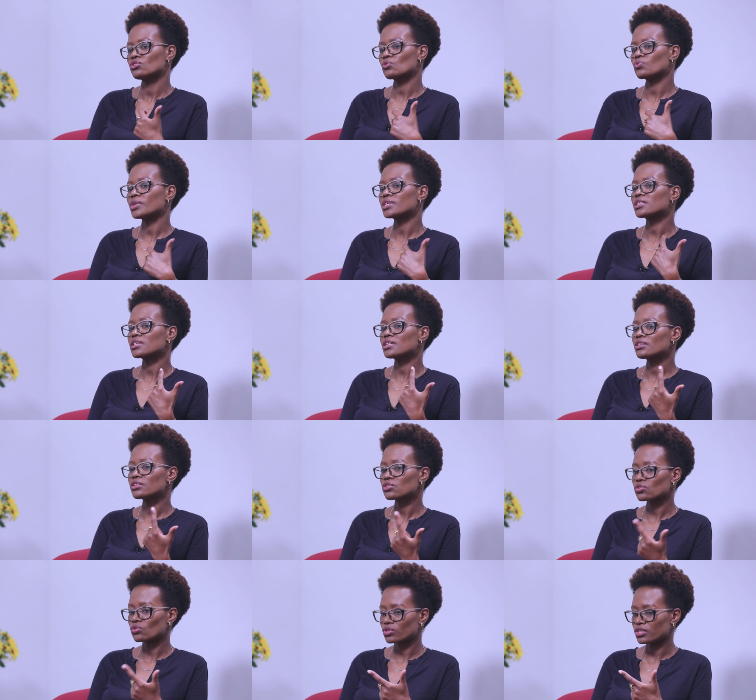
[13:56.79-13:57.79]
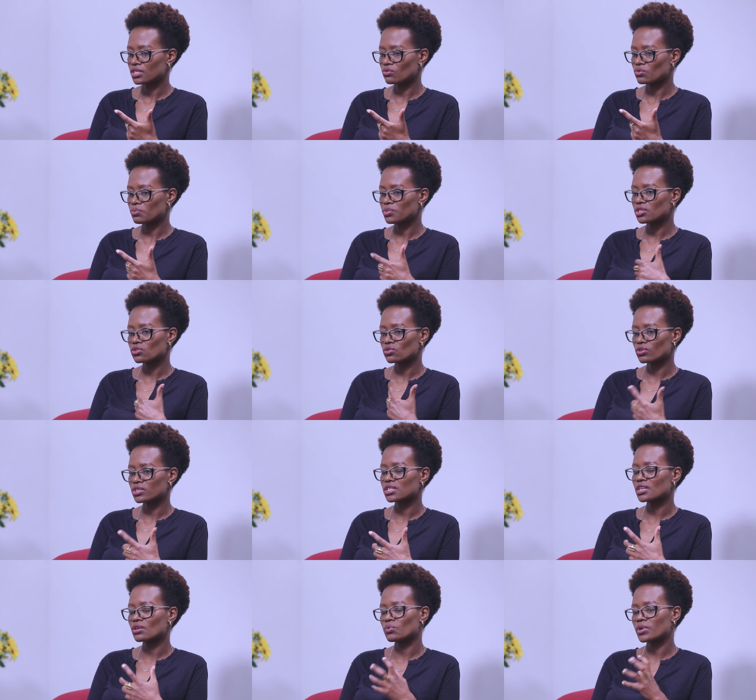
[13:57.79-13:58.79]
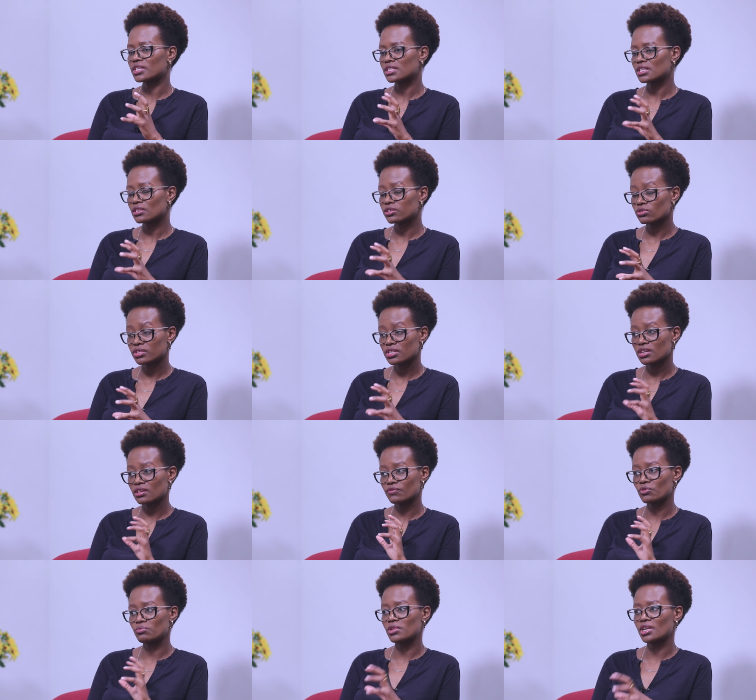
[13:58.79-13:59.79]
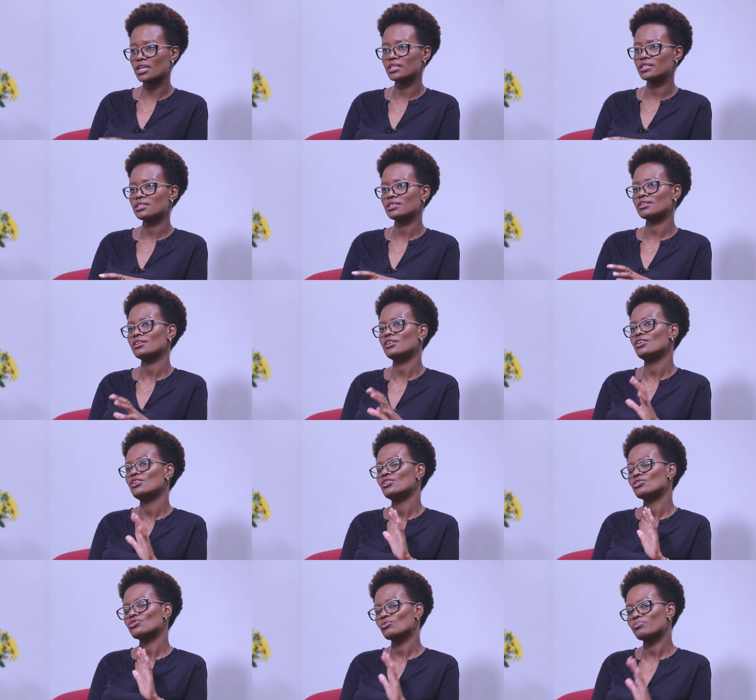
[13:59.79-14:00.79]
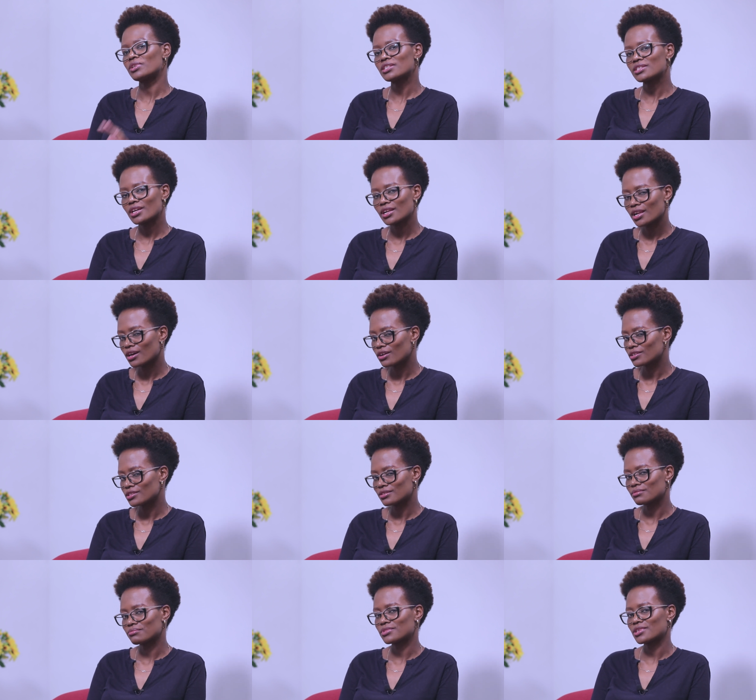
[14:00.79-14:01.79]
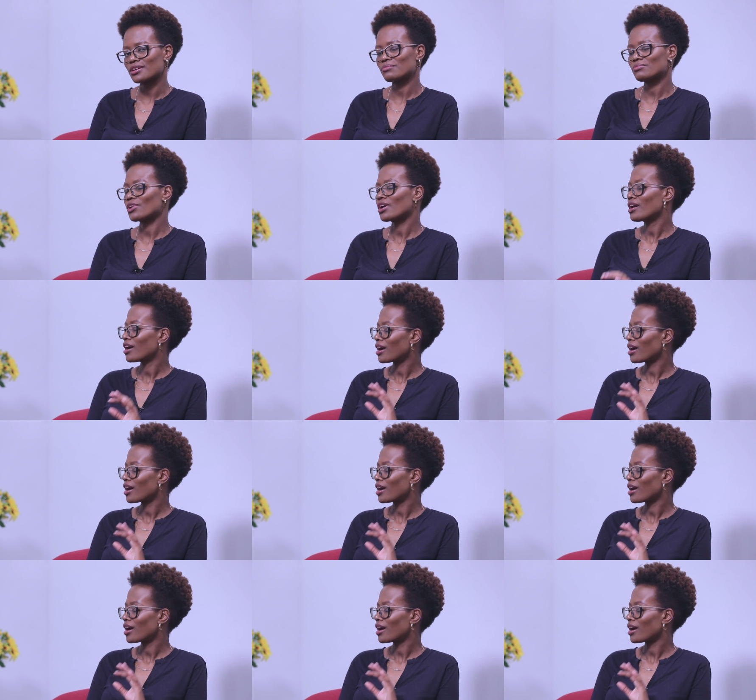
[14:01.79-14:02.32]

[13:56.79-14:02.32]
So we're still sourcing, we're still sourcing and formulating. So please allow us some time.